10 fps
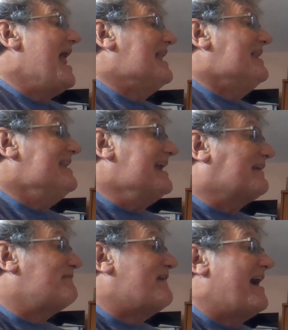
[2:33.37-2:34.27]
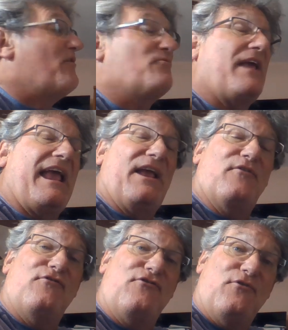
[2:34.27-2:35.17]
and Nick found
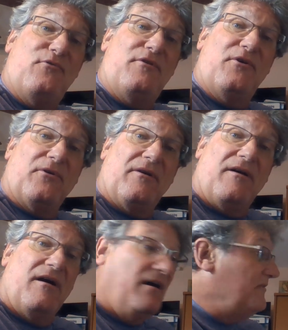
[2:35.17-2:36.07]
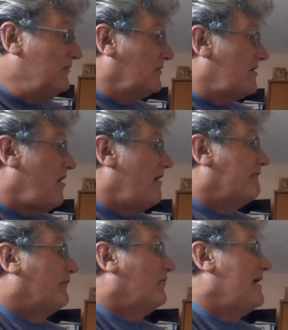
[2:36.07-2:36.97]
a junior
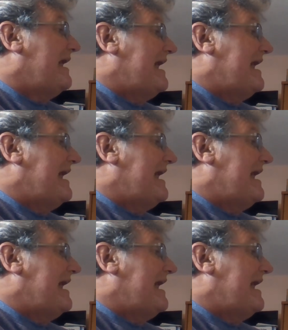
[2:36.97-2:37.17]
undercover